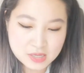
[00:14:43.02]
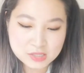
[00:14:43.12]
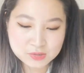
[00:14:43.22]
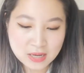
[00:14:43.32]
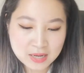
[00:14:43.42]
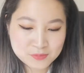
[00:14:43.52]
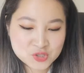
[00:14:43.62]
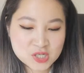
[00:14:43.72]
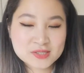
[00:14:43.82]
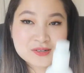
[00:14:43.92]
So I'm
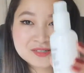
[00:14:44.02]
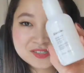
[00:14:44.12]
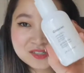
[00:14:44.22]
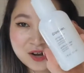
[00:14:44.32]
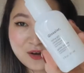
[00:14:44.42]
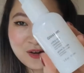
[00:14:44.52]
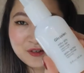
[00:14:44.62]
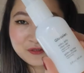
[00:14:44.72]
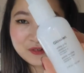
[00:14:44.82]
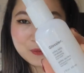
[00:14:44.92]
just going to start
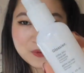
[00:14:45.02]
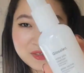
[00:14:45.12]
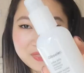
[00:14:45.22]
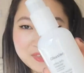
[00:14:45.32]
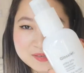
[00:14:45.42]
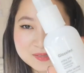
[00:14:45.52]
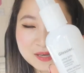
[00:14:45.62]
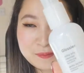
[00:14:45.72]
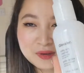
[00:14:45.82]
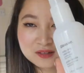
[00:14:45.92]
off with this
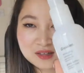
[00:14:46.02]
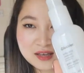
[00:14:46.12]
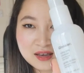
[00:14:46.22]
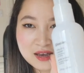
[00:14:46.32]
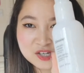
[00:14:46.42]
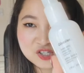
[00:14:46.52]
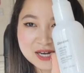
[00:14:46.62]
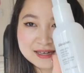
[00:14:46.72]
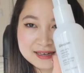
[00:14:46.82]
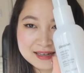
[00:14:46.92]
Milky
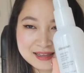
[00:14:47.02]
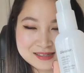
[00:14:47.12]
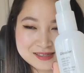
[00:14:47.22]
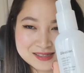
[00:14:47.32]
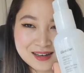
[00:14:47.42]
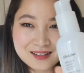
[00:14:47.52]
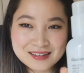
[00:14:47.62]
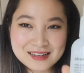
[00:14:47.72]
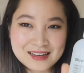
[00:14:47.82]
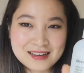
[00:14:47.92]
Jelly Cleanser.
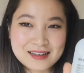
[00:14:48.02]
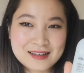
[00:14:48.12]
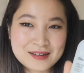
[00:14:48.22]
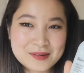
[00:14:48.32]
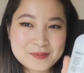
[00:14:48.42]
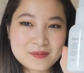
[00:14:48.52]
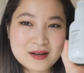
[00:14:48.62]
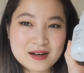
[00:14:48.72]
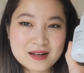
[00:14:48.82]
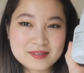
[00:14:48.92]
Um,
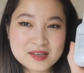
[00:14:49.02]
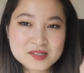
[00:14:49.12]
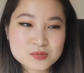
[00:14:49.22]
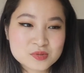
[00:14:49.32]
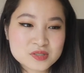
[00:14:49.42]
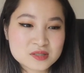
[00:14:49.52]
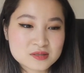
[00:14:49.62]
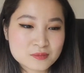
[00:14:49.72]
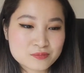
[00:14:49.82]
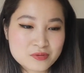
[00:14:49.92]
this was
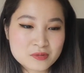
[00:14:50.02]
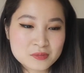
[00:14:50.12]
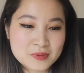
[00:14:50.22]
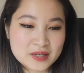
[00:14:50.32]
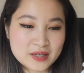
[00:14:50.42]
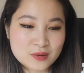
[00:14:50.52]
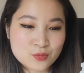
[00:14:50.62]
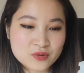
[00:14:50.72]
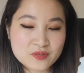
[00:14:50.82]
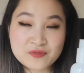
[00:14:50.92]
probably
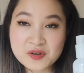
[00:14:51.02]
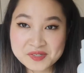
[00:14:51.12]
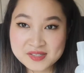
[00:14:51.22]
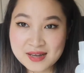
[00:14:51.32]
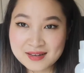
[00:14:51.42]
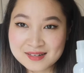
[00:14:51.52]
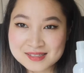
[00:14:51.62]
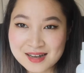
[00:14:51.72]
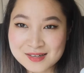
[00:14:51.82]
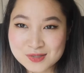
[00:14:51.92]
one of the first
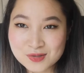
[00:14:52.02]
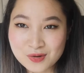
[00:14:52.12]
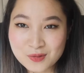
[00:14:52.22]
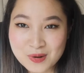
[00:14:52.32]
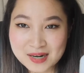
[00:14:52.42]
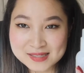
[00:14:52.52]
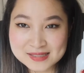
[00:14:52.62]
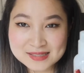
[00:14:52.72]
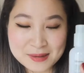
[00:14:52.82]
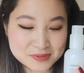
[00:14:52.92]
things I saw when I
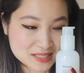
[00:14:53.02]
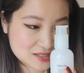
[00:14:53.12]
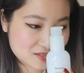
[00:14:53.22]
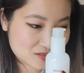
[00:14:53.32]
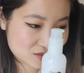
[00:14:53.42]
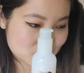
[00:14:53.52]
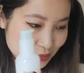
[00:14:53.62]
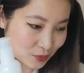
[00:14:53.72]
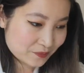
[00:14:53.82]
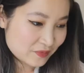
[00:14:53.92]
stepped into the store.